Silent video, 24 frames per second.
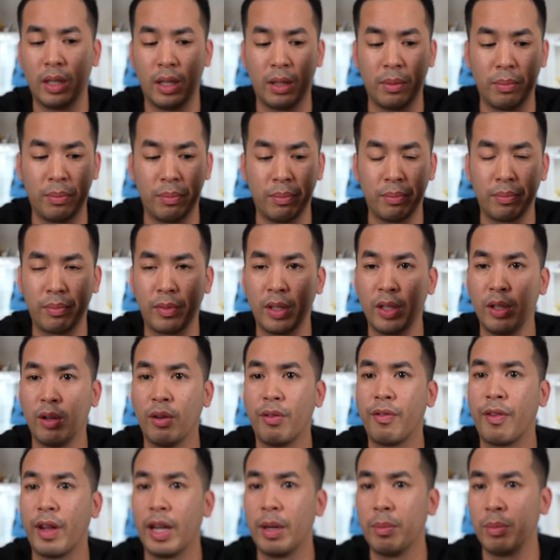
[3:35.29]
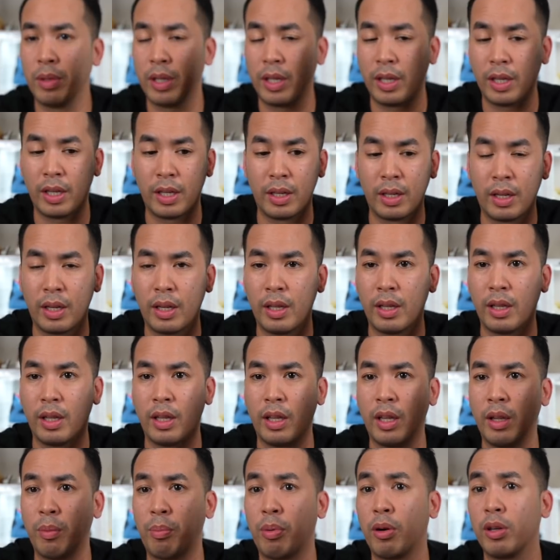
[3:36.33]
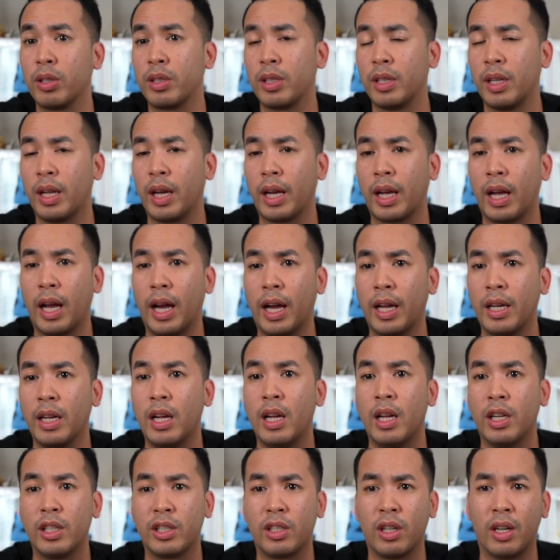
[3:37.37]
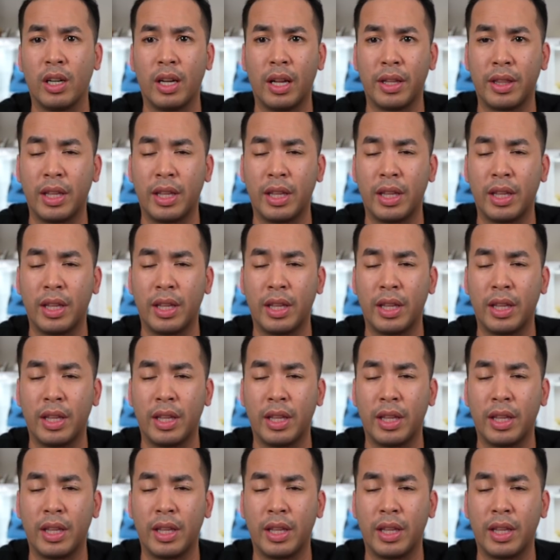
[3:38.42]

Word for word: um, you know, family and and the person that got shot.